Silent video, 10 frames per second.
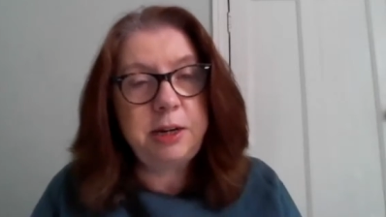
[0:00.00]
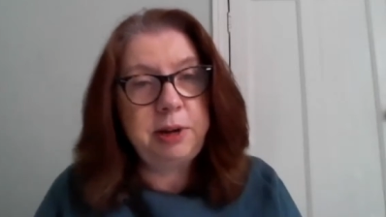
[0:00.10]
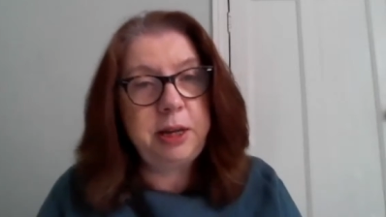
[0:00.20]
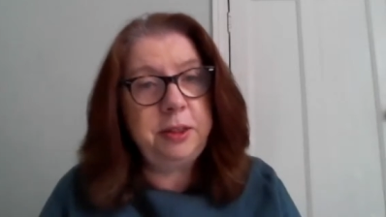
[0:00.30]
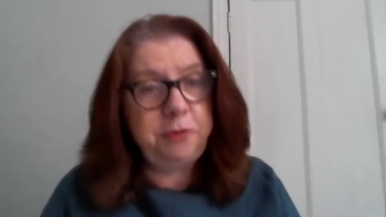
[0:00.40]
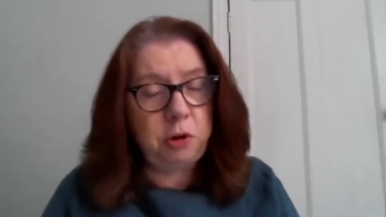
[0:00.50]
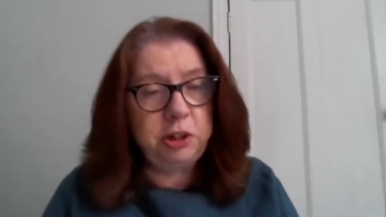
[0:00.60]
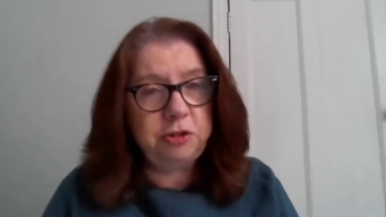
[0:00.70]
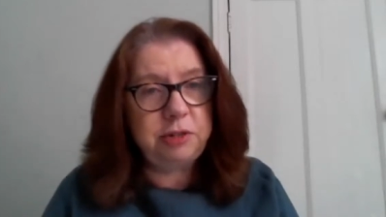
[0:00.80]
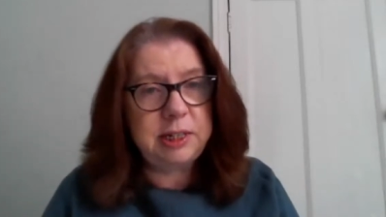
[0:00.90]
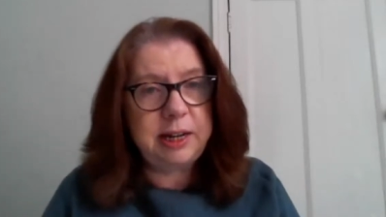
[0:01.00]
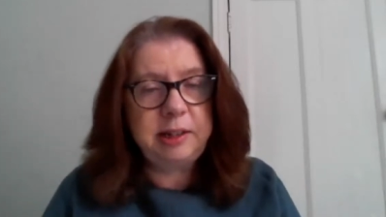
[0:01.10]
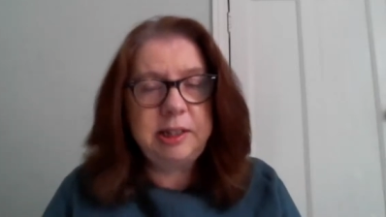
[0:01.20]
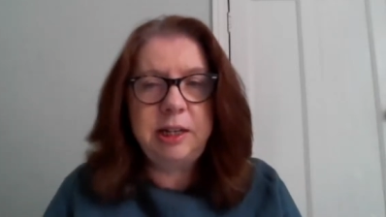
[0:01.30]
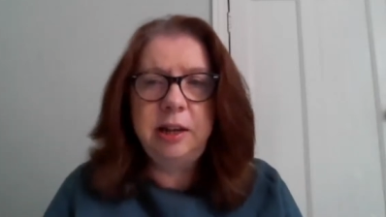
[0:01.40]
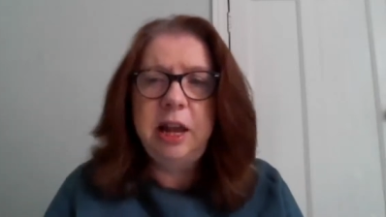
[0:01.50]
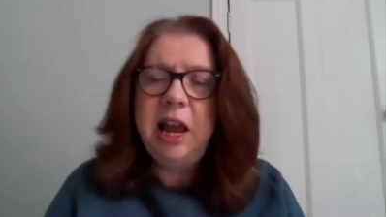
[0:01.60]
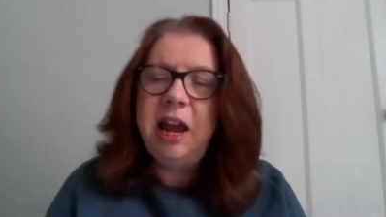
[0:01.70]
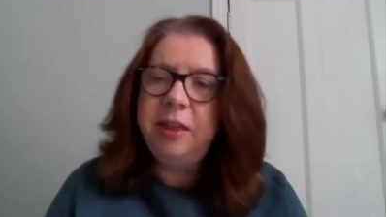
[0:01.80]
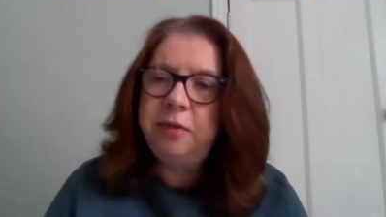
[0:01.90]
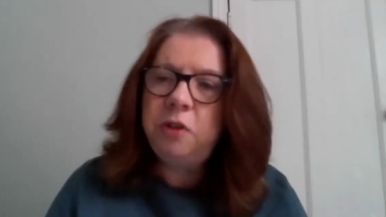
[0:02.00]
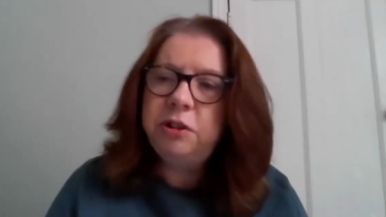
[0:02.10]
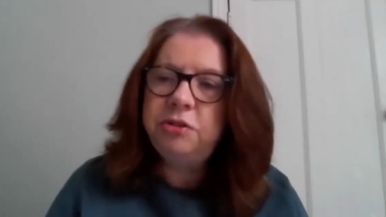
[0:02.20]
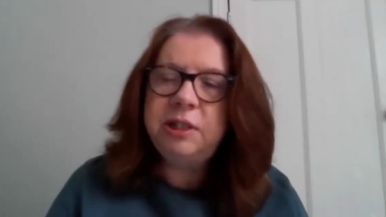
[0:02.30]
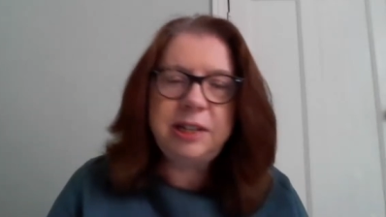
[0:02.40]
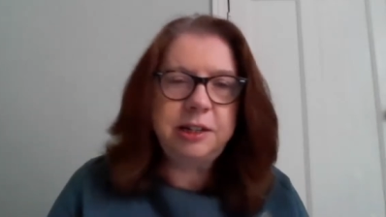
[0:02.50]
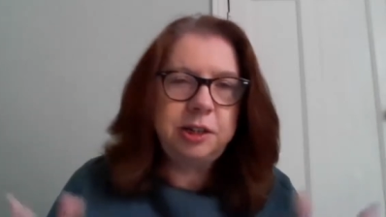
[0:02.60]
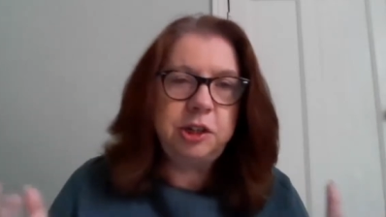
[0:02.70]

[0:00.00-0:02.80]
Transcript: anyway, in the voluntary sector. And the voluntary sector,